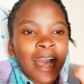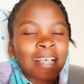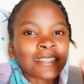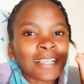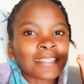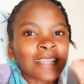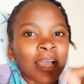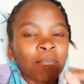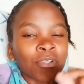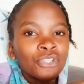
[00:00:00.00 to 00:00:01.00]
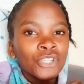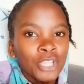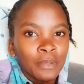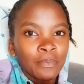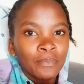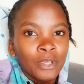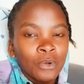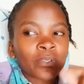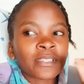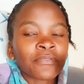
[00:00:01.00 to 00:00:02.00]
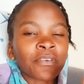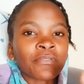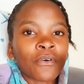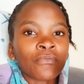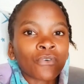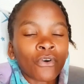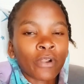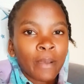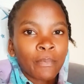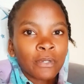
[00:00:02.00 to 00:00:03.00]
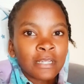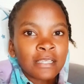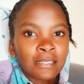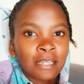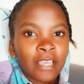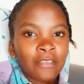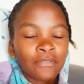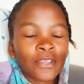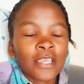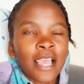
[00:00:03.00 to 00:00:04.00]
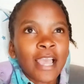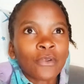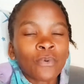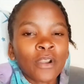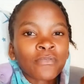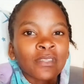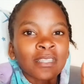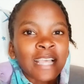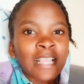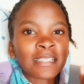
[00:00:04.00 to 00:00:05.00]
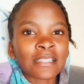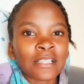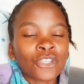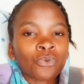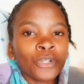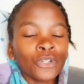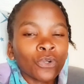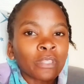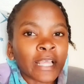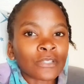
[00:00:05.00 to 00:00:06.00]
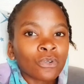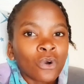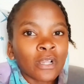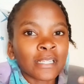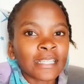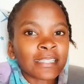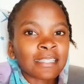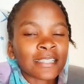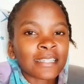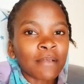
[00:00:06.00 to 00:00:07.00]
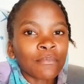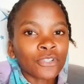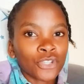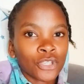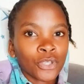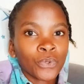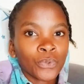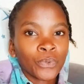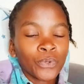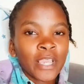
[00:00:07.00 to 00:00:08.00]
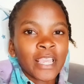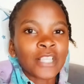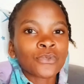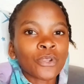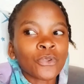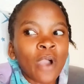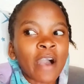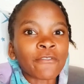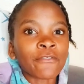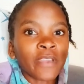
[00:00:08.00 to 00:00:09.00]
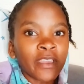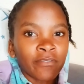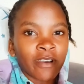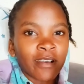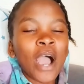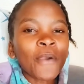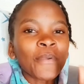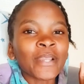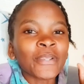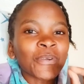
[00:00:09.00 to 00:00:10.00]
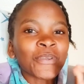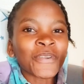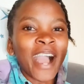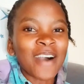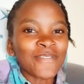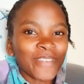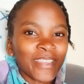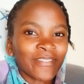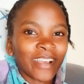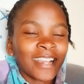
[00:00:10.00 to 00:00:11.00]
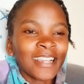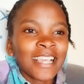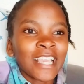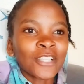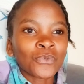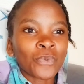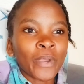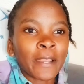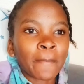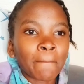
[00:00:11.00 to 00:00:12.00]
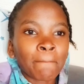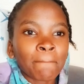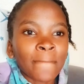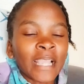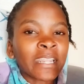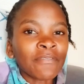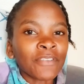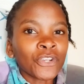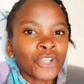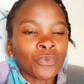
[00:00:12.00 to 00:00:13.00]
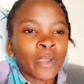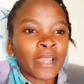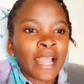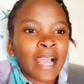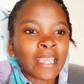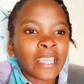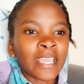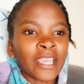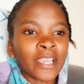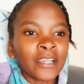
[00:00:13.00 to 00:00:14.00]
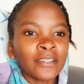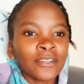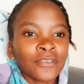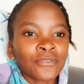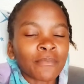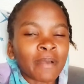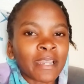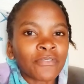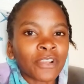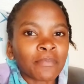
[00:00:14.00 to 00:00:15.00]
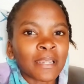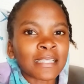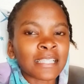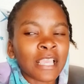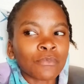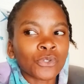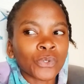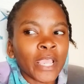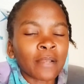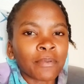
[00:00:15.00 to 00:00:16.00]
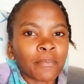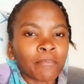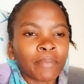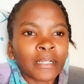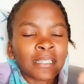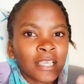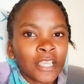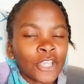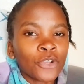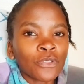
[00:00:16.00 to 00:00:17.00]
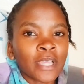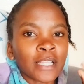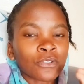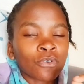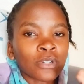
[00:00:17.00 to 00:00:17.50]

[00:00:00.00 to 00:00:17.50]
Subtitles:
has established him was the favor of God upon his life. And one of the signs you will know that God is establishing you is when you have favor. How will you know you have favor? Is when David knew when a king from a different place came to help him build, he knew that